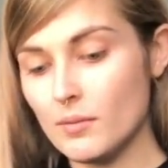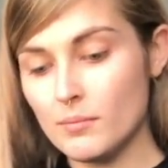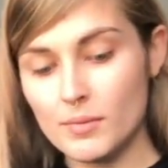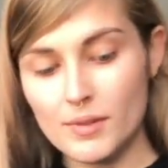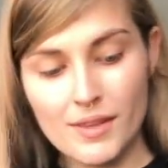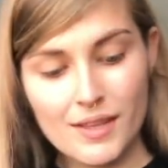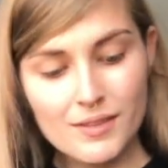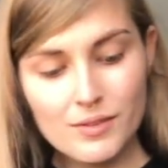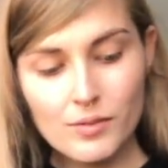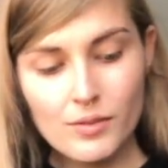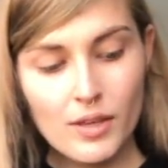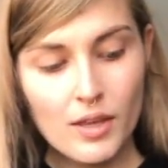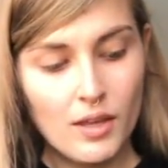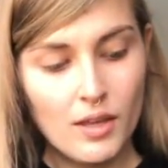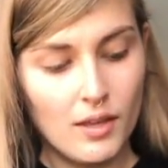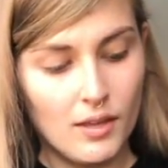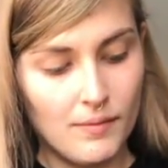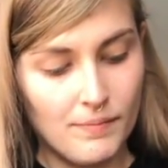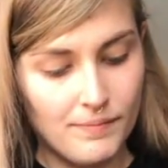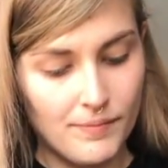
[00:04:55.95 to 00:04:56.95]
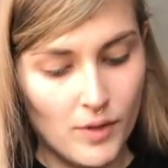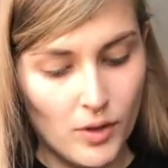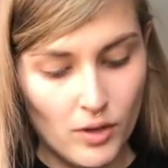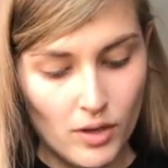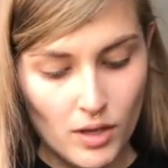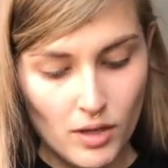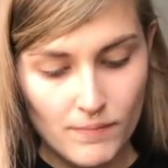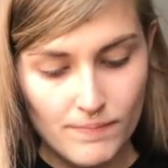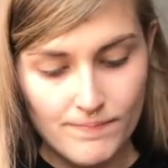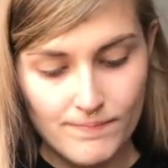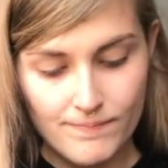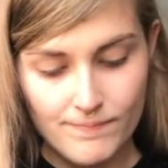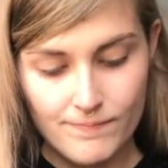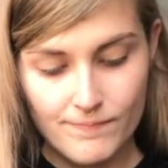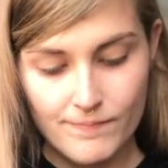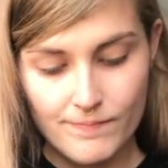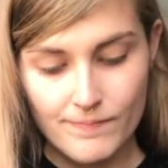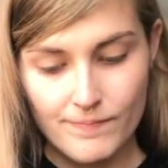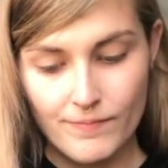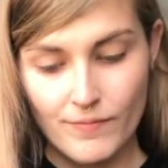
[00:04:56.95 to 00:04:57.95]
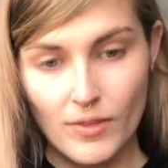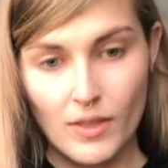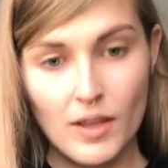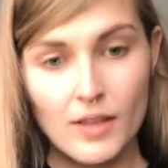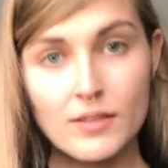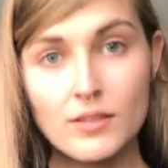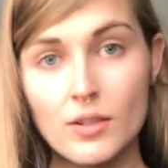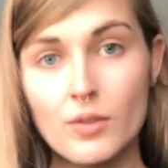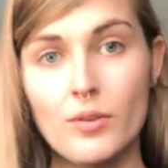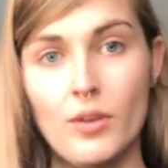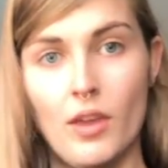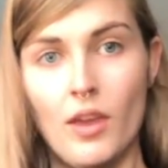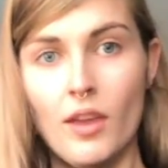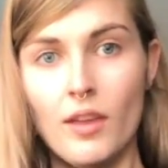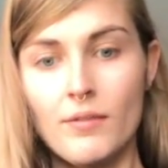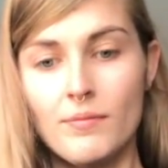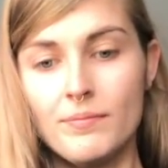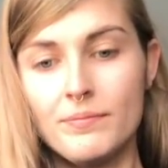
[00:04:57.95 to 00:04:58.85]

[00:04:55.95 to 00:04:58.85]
but that's okay, okay? That's okay.